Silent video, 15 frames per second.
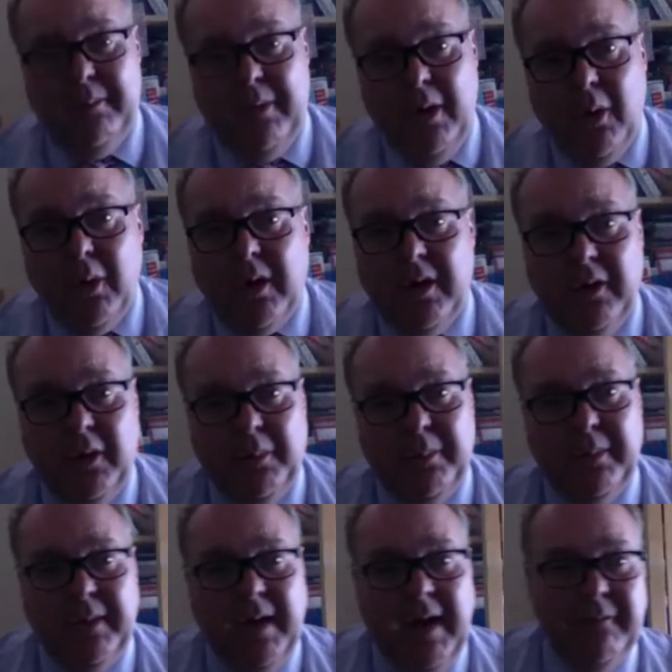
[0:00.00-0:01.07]
broken
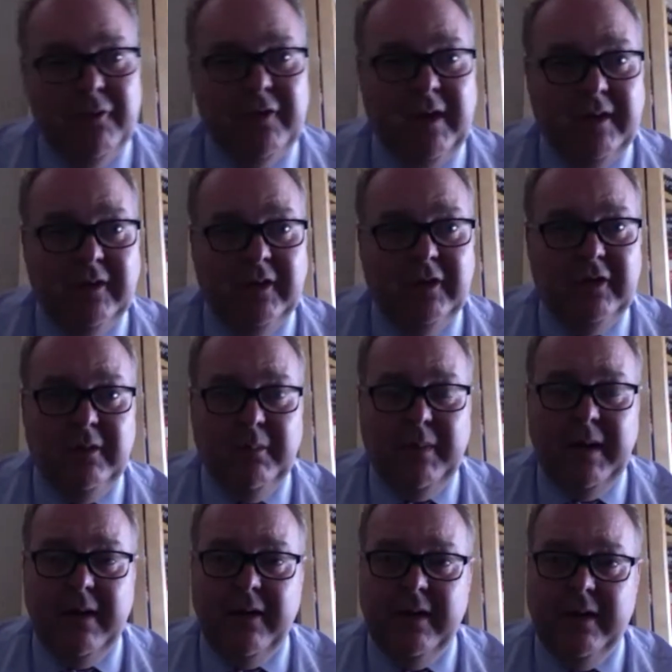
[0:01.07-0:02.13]
up transition
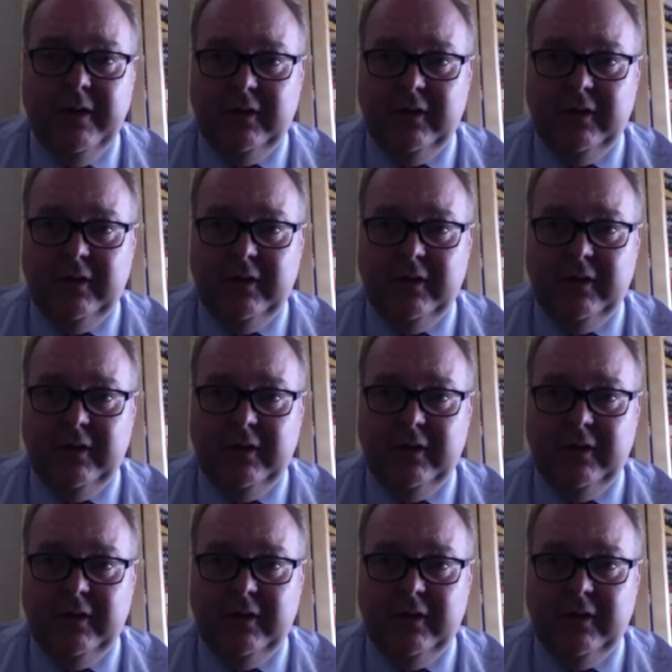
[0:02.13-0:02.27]
period,